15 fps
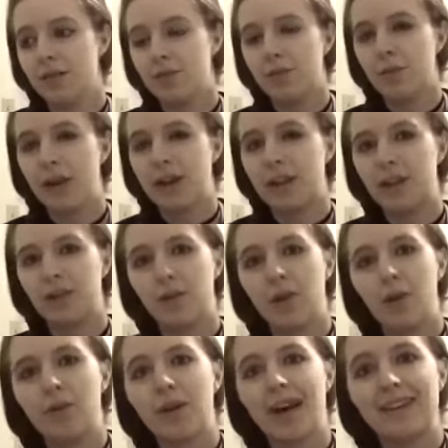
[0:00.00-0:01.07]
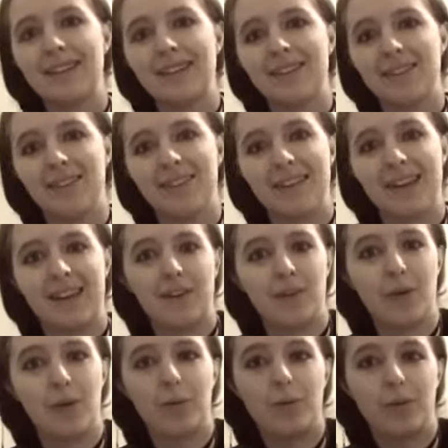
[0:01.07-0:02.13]
with your own ideals and your
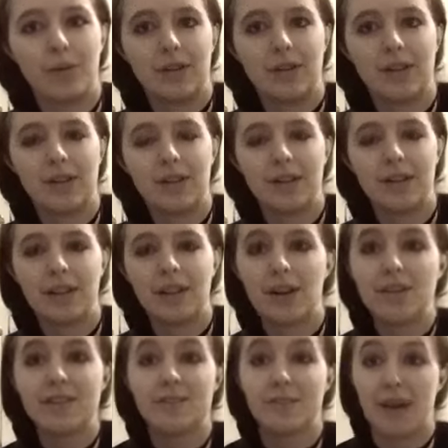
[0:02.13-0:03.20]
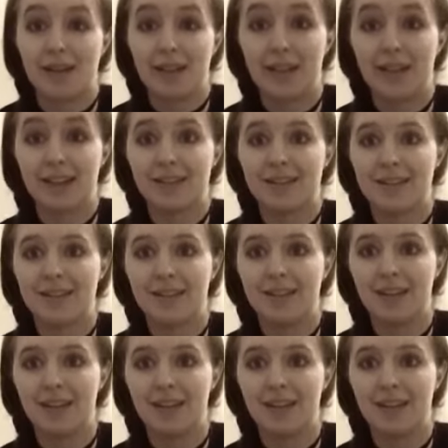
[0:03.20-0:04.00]
own thoughts about things.